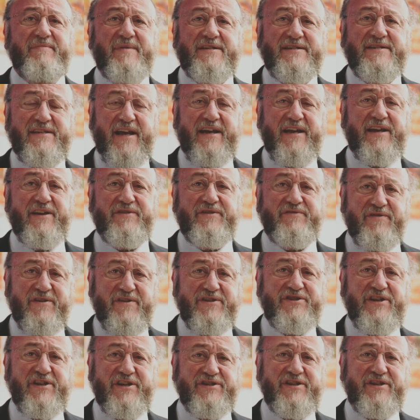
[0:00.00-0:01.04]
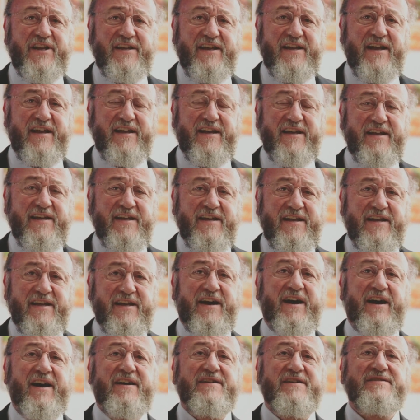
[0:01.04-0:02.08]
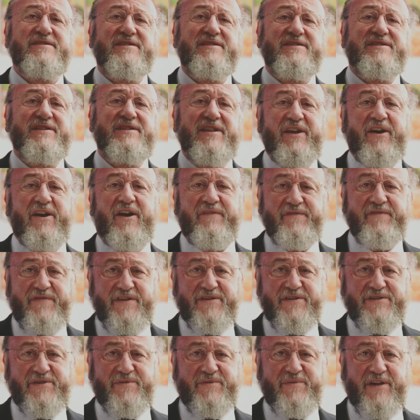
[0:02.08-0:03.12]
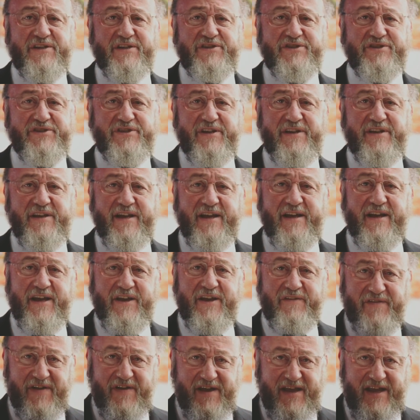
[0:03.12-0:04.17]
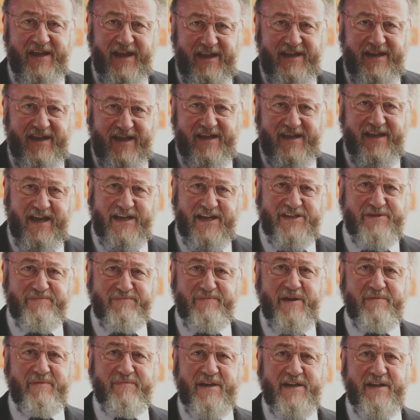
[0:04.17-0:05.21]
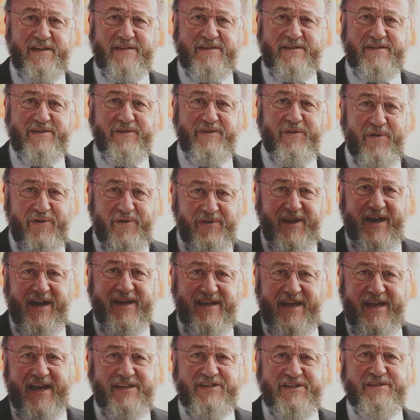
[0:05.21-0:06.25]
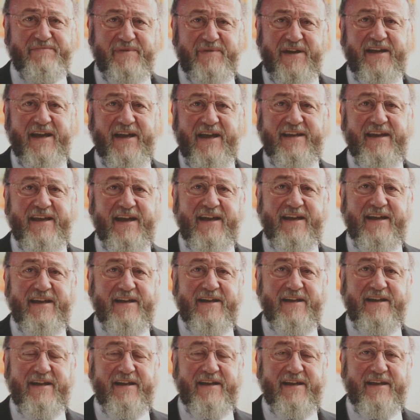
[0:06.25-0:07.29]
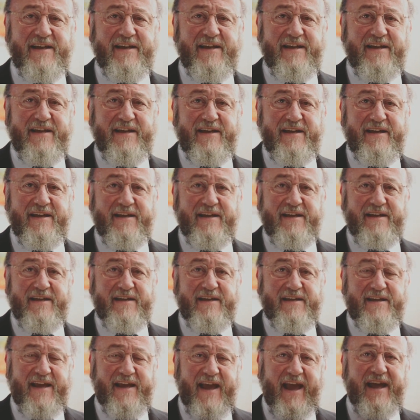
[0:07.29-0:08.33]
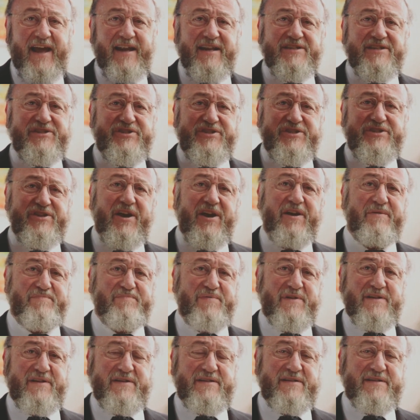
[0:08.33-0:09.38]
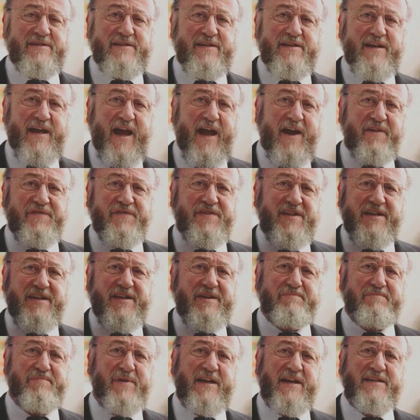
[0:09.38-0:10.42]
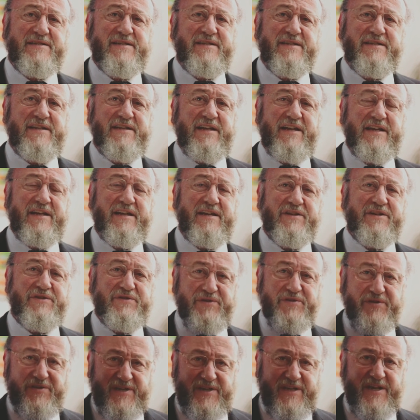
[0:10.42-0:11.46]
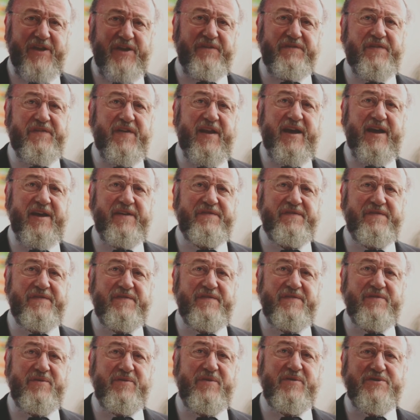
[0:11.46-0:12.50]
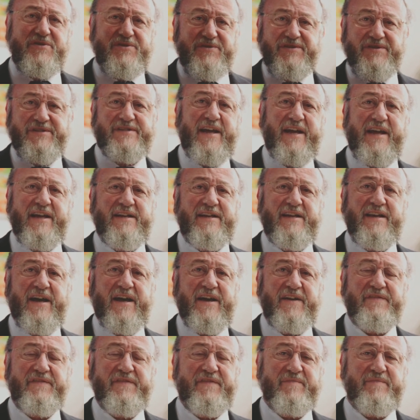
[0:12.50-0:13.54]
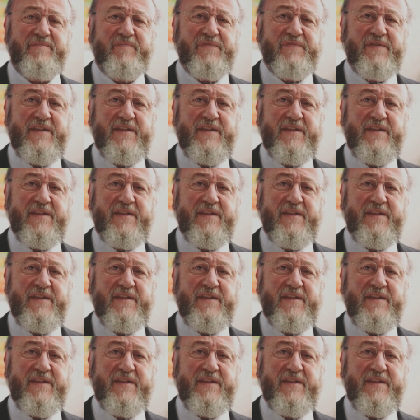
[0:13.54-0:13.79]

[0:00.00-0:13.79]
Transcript: in Masechet Rosh Hashanah asks the obvious question, V'chi nachash meimit o nachash mechayeh? Can a serpent have the capacity to give life or to take life?